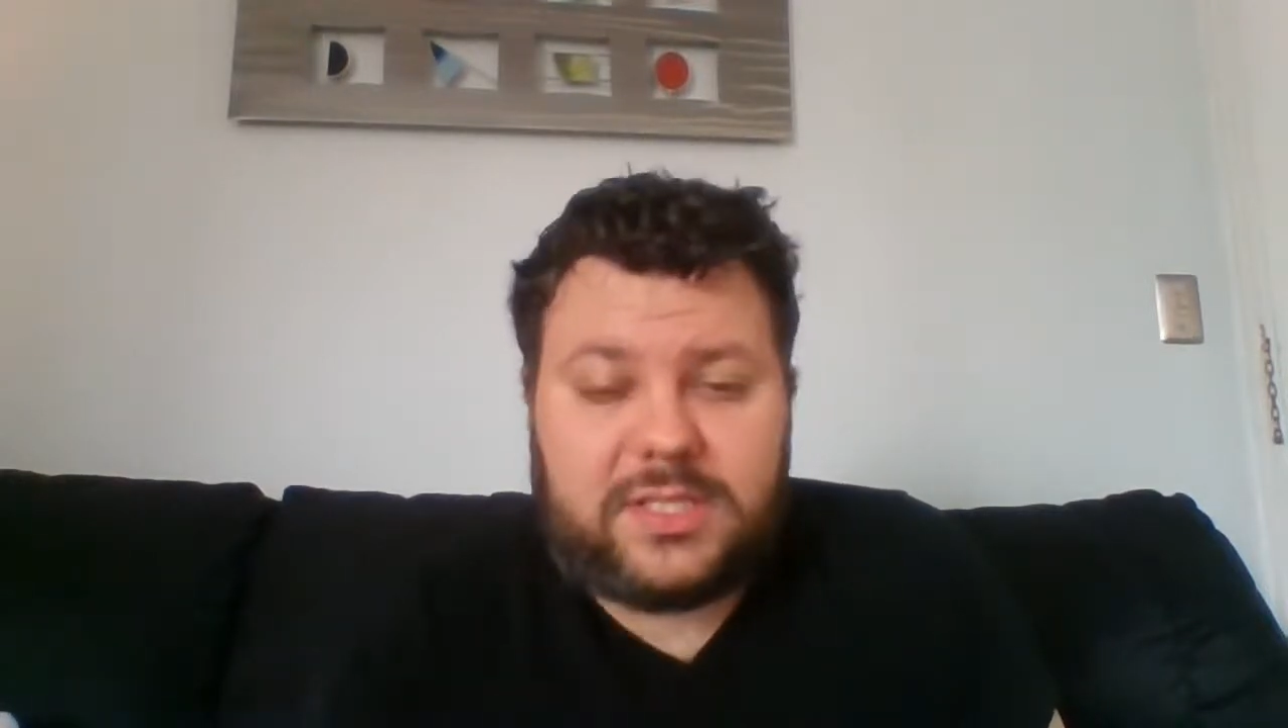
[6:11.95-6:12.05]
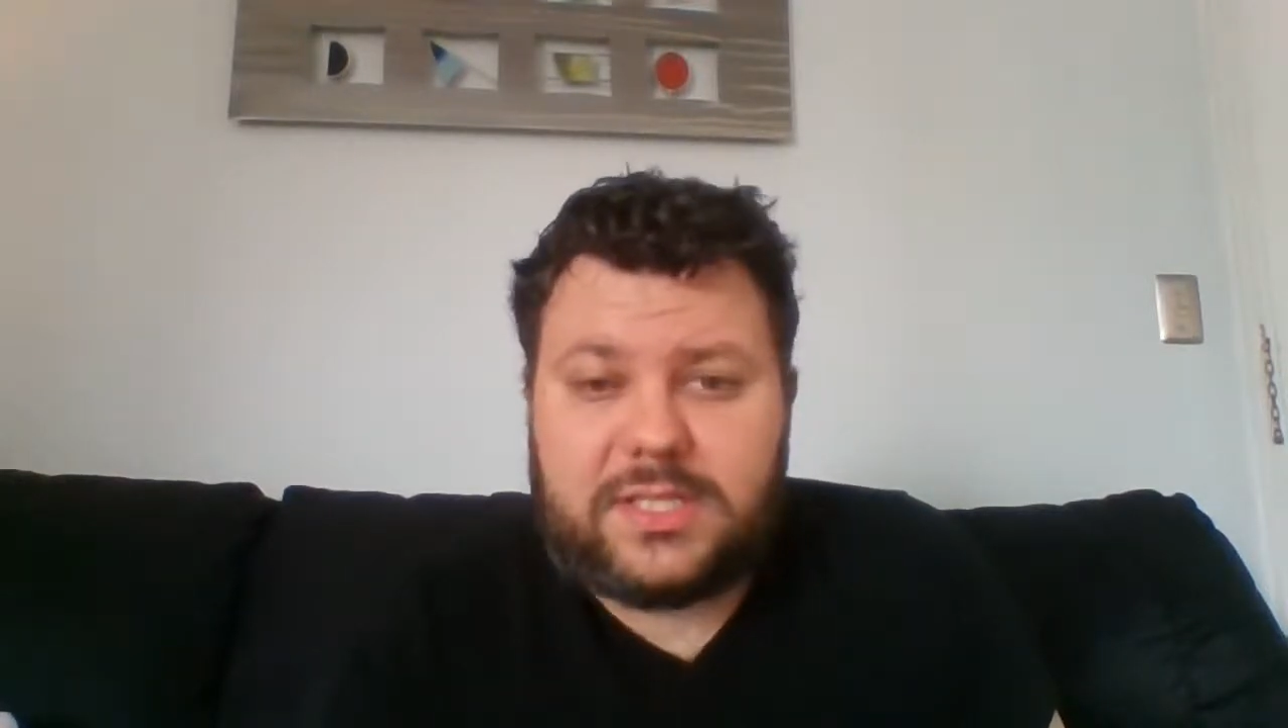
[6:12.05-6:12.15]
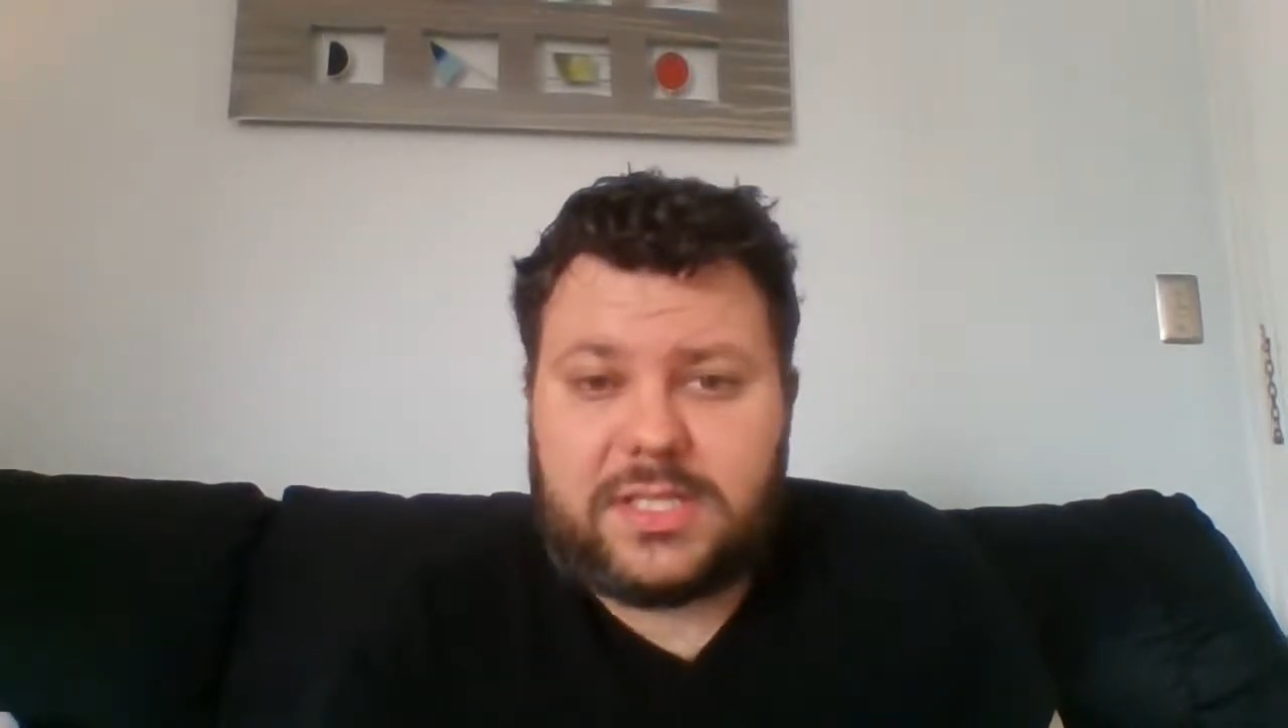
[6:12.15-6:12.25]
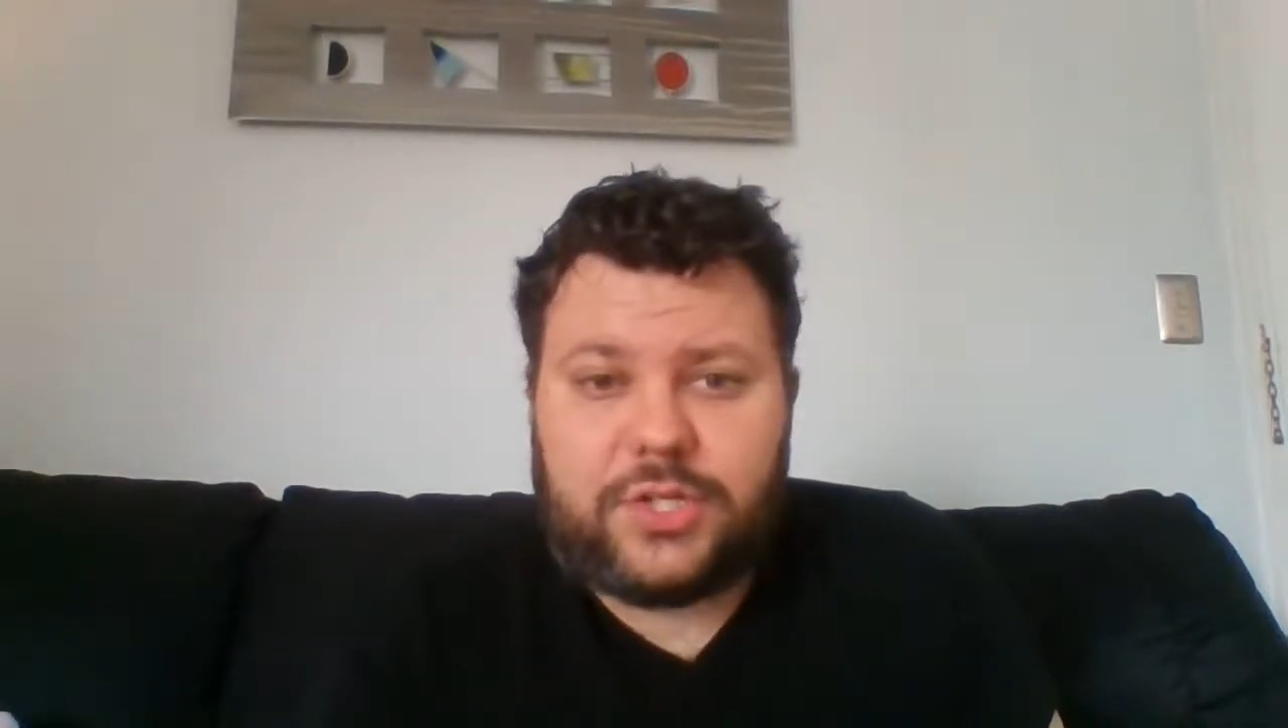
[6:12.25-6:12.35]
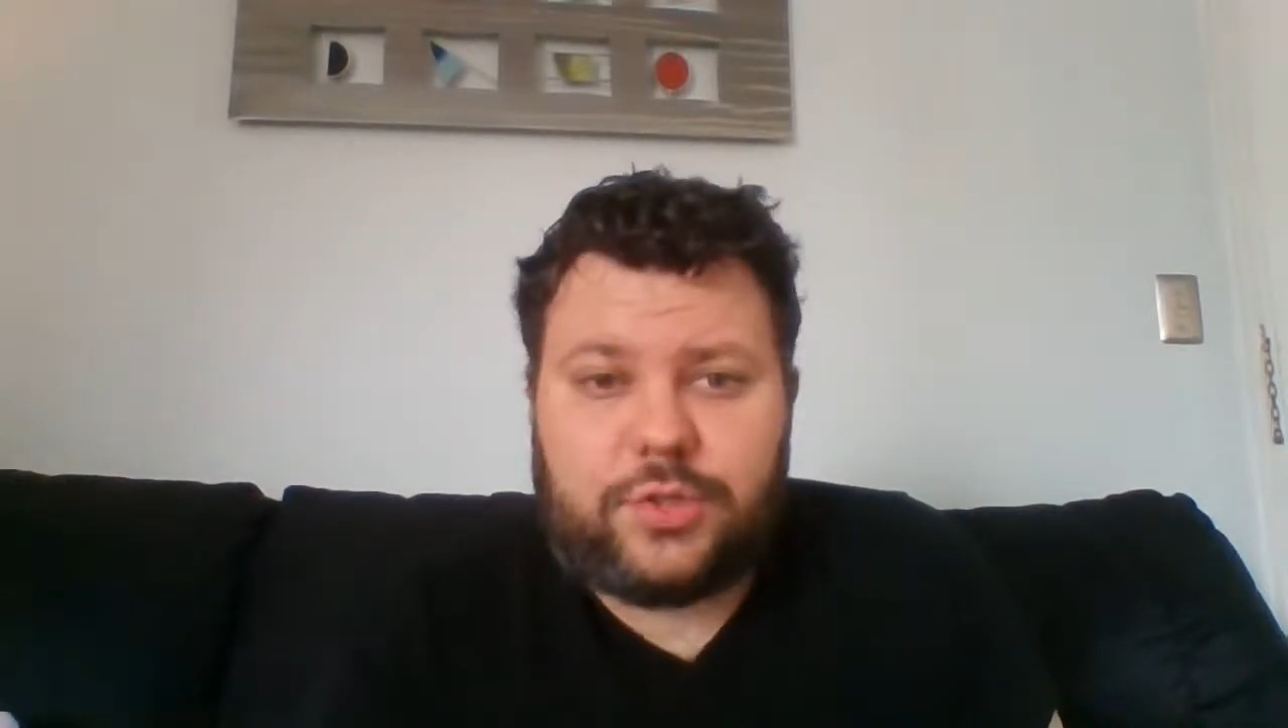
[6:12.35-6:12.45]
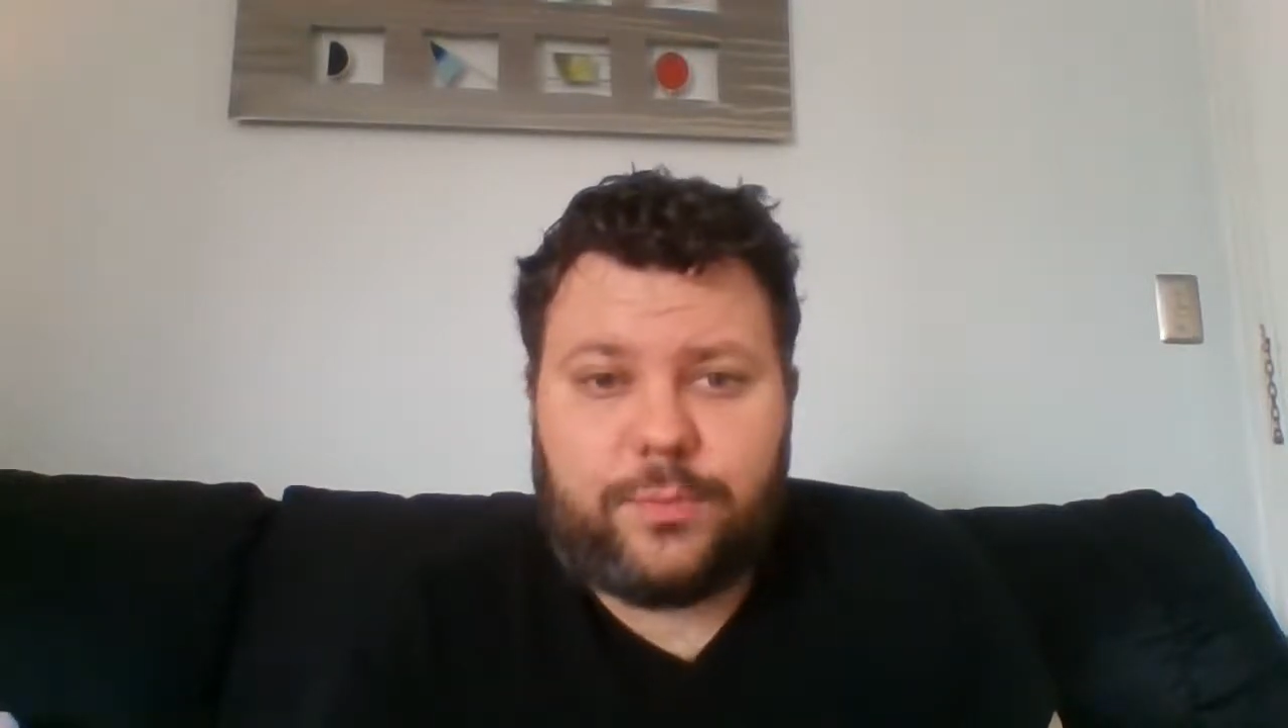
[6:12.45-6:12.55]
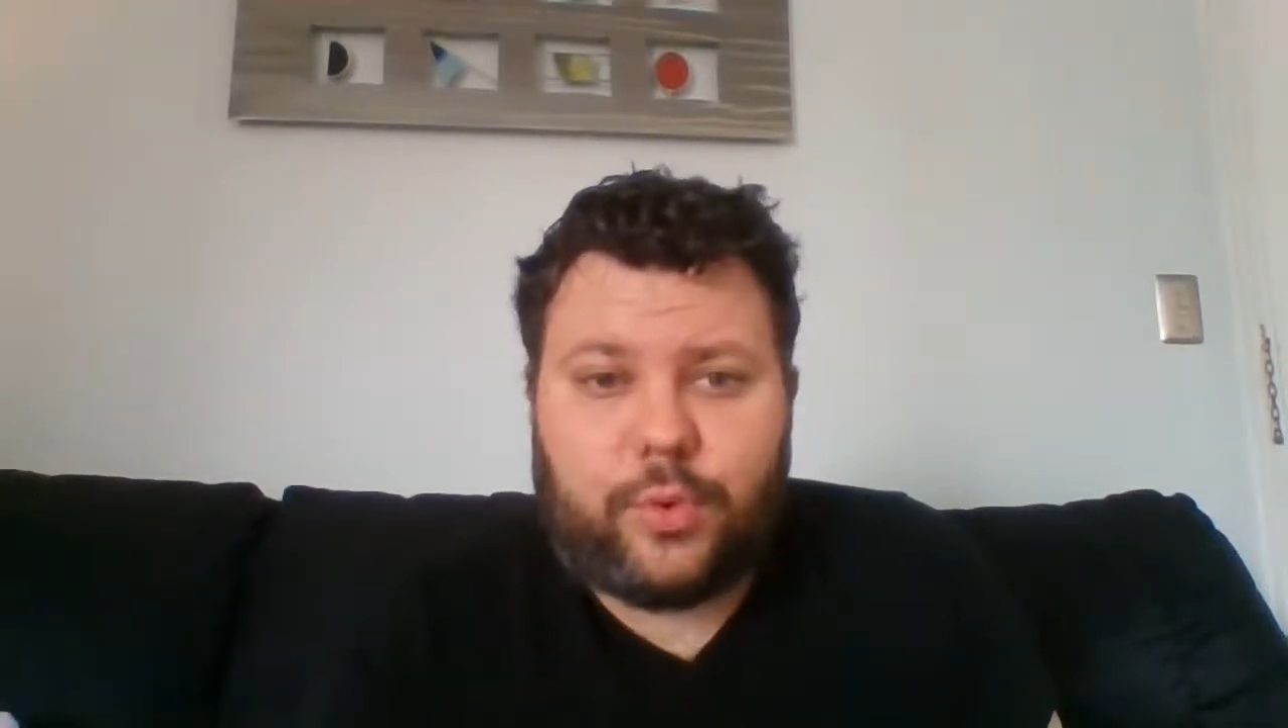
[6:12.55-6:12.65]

discussion